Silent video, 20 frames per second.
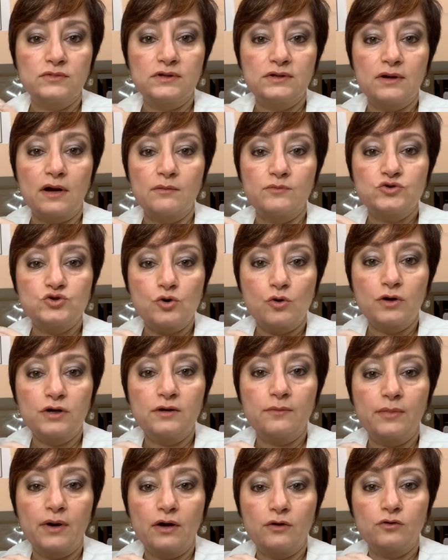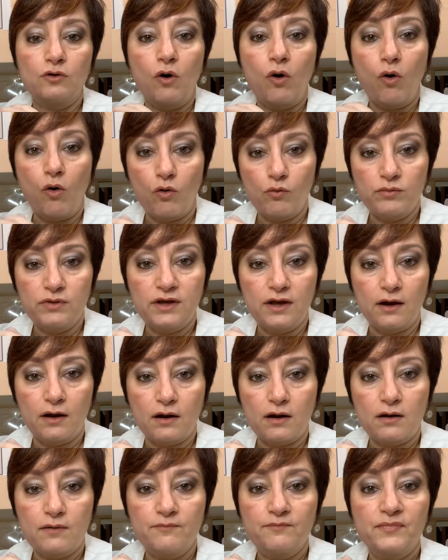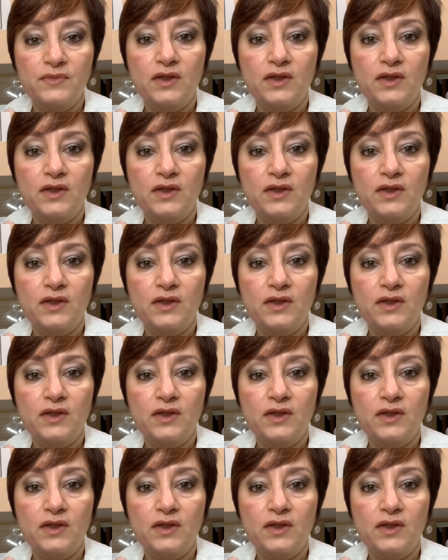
I'm talking about home care.